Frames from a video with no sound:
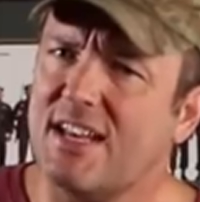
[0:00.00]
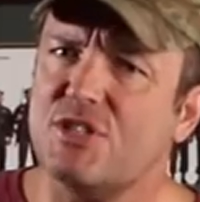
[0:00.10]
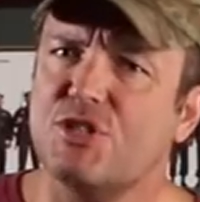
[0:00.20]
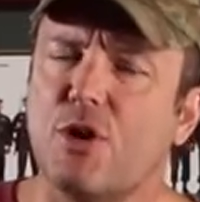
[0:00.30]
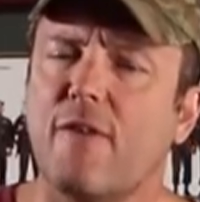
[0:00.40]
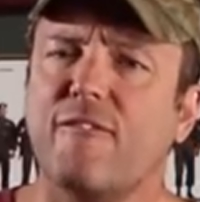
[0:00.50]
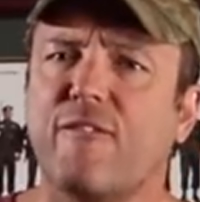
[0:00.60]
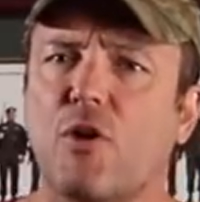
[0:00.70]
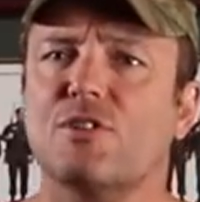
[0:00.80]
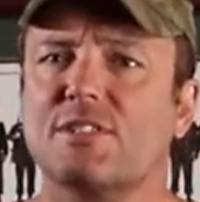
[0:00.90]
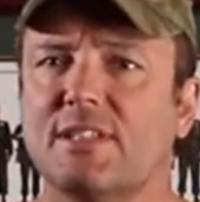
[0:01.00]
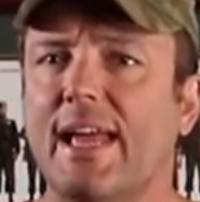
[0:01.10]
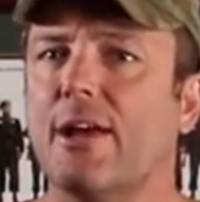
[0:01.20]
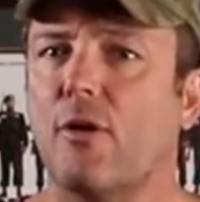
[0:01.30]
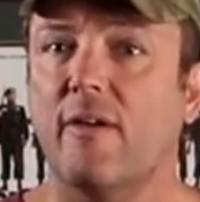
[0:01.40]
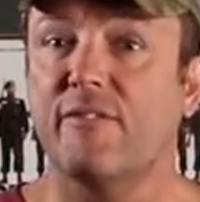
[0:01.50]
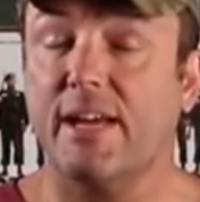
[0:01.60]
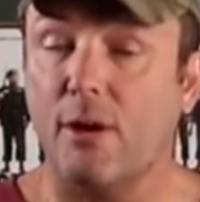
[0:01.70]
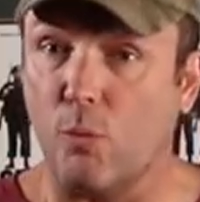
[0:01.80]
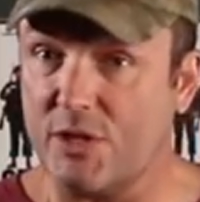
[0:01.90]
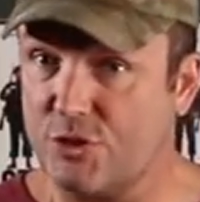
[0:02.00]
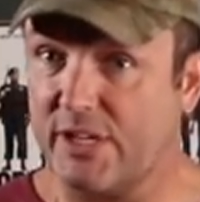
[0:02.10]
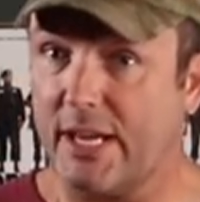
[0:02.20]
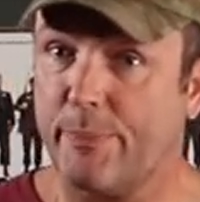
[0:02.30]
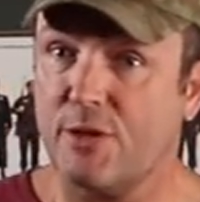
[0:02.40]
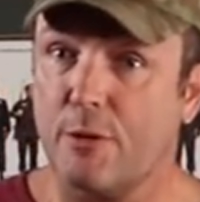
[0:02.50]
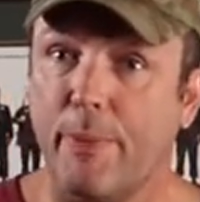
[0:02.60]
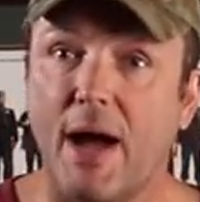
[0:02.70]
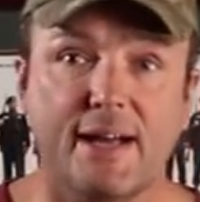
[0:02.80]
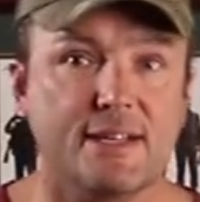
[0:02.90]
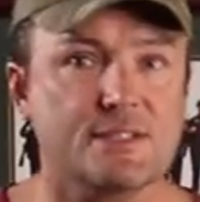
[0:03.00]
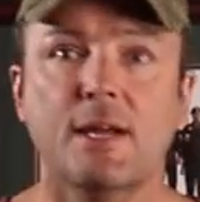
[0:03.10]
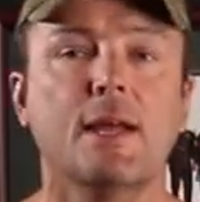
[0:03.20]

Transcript: is your first layer of gear, what you keep in your pockets.